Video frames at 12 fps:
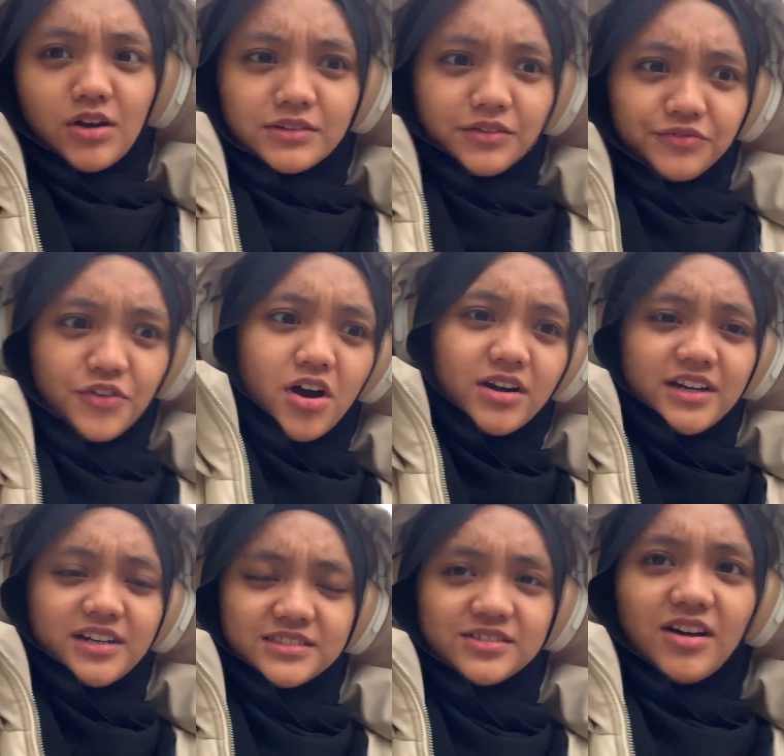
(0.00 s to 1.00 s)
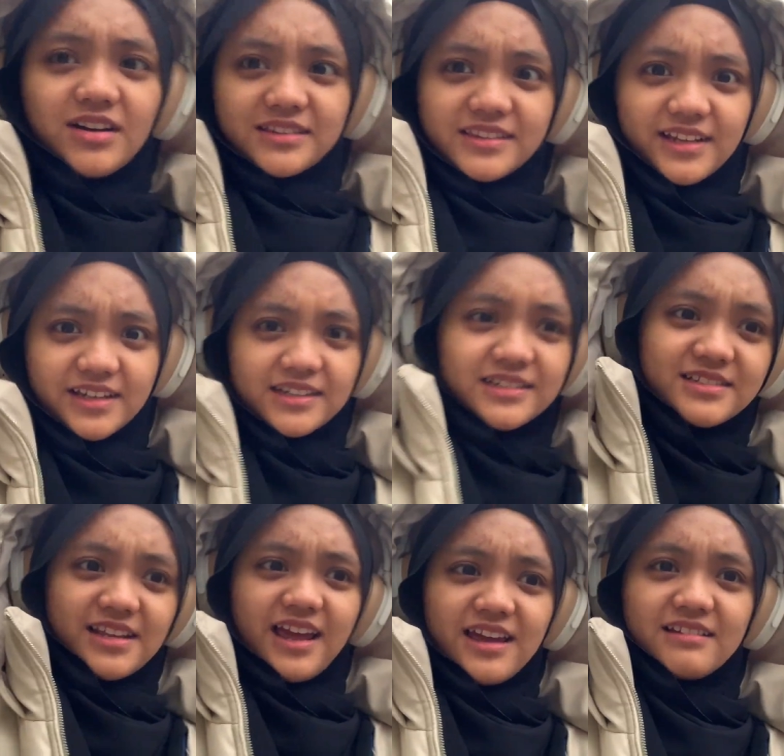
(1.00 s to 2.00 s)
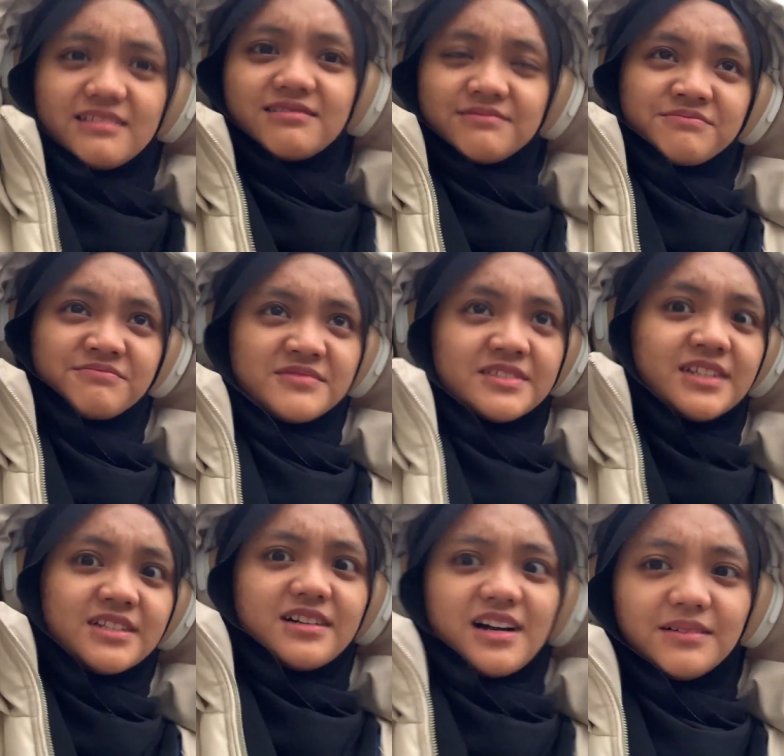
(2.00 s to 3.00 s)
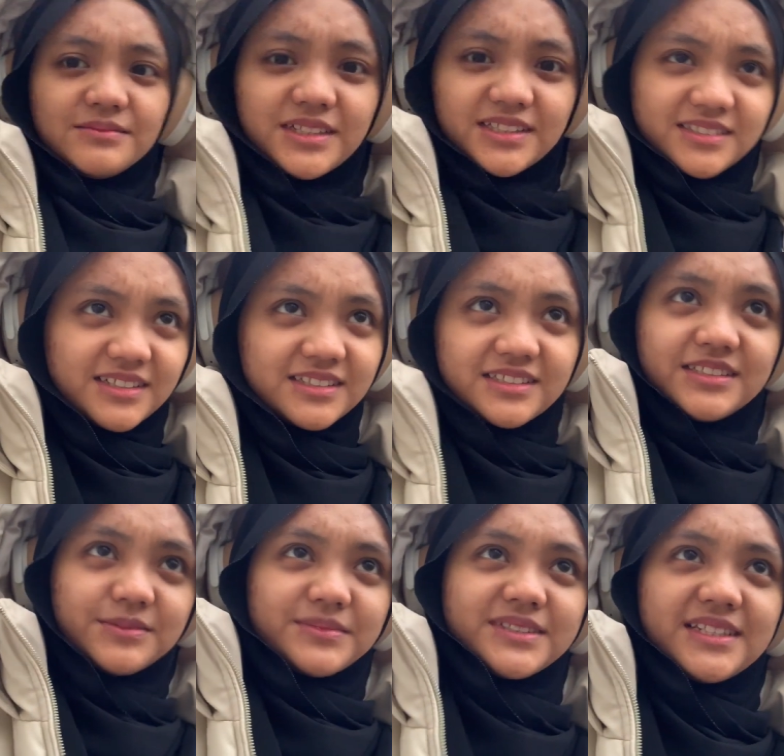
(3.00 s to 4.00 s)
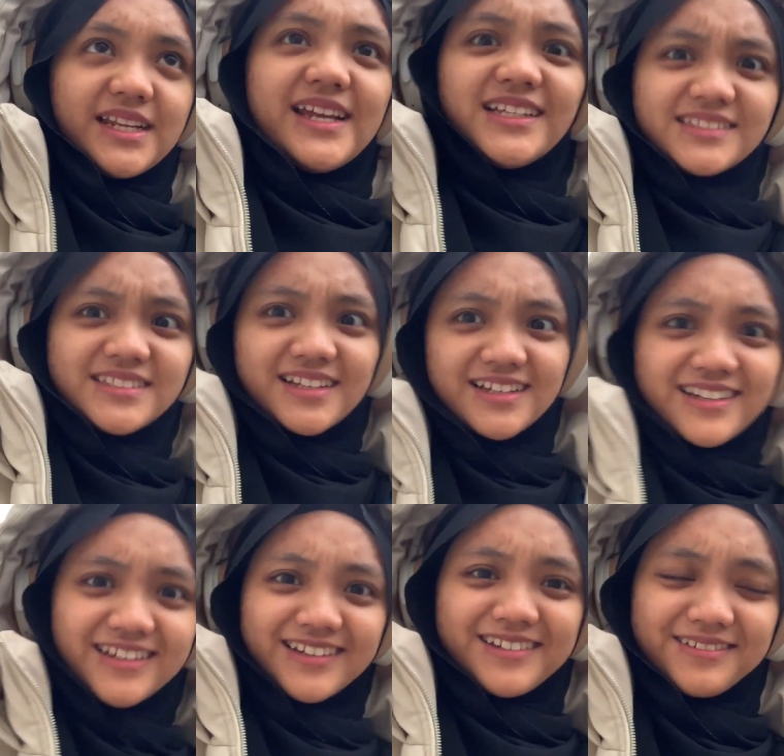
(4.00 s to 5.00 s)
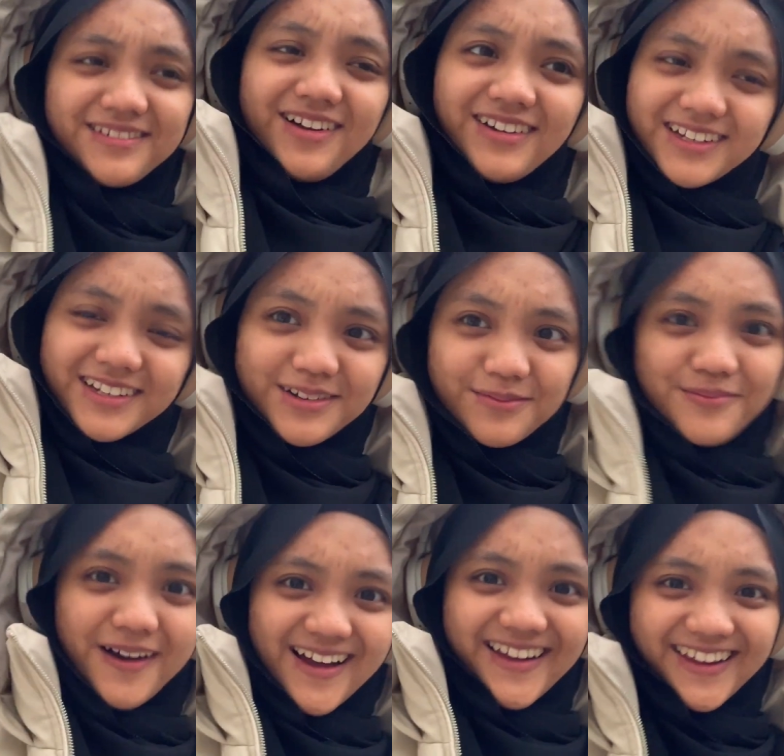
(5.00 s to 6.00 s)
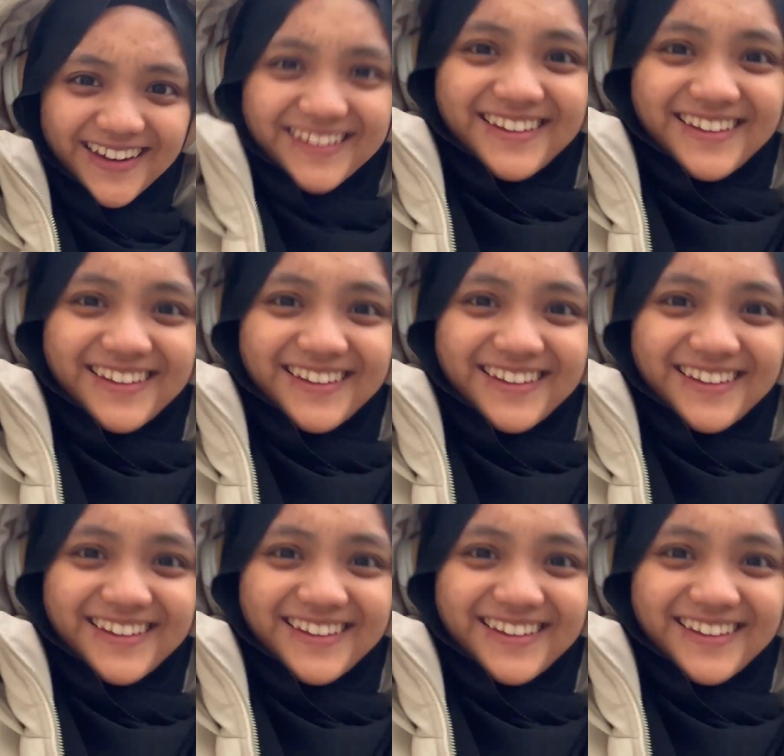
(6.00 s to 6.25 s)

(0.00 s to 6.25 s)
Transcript: the font and I saw the thickness and I'm just intimidated. I'm not gonna buy it